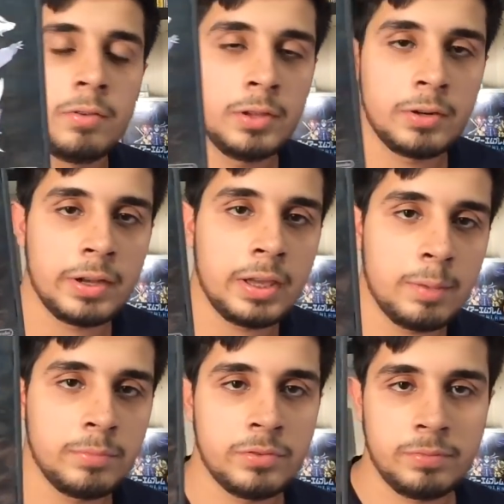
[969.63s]
Really great
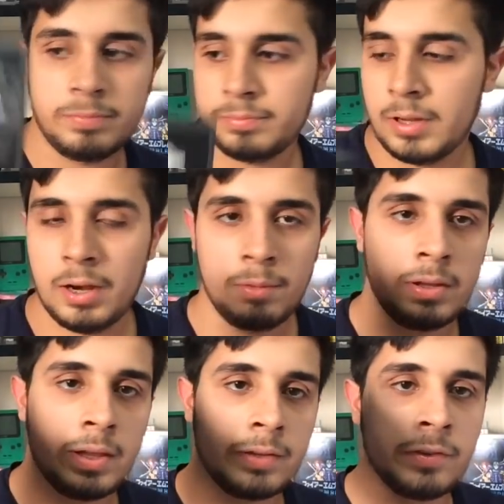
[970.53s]
games. I really
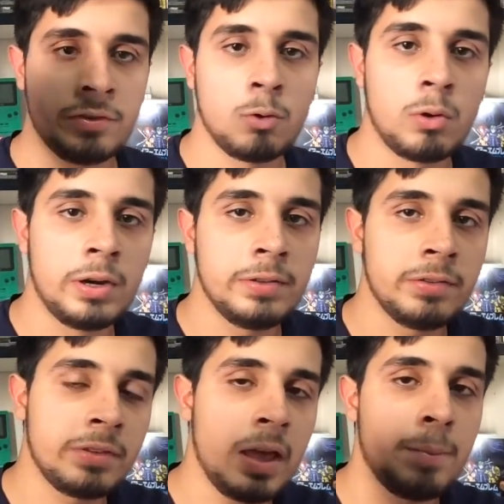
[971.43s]
like the story in
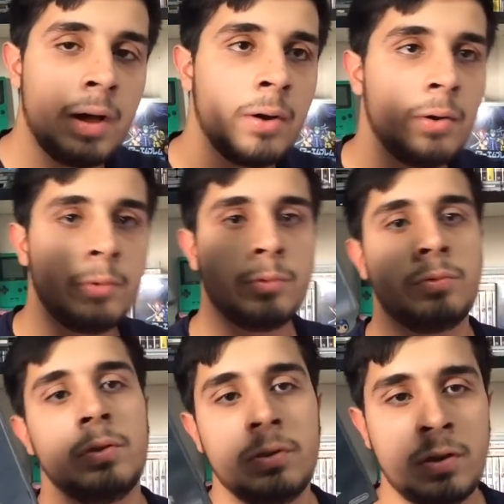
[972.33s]
this game, how it
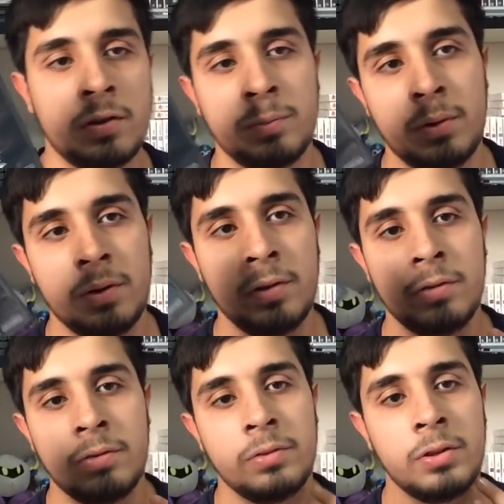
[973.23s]
talks about
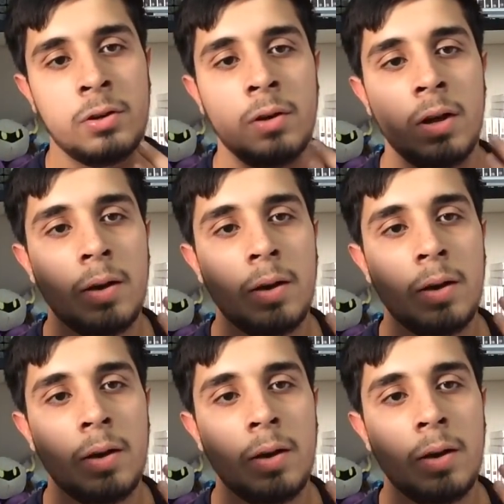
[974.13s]
you know,